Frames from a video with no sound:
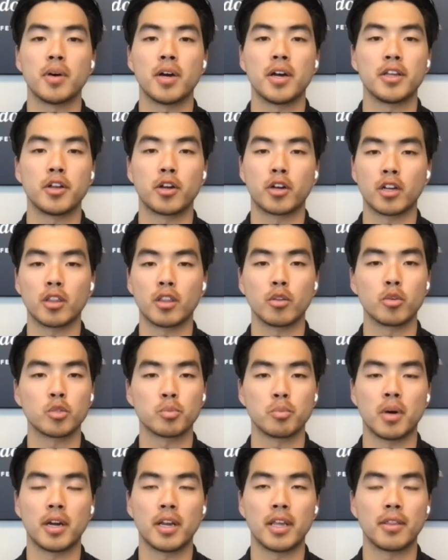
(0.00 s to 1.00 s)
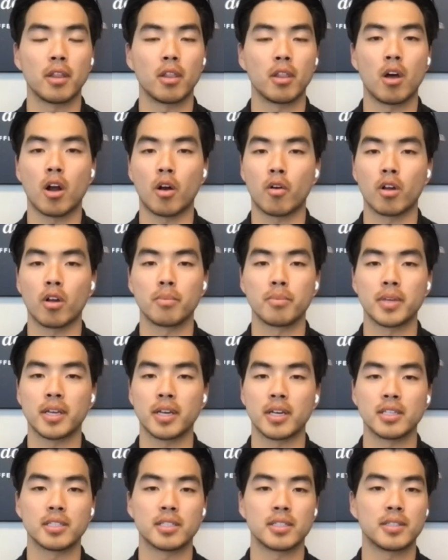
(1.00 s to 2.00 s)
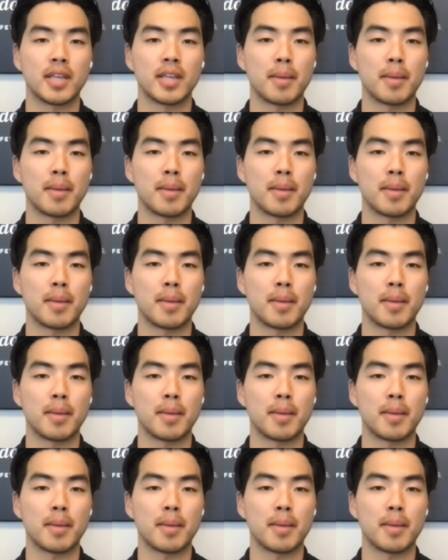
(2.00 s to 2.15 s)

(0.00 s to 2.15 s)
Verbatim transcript: but you're going to lose money in the long run because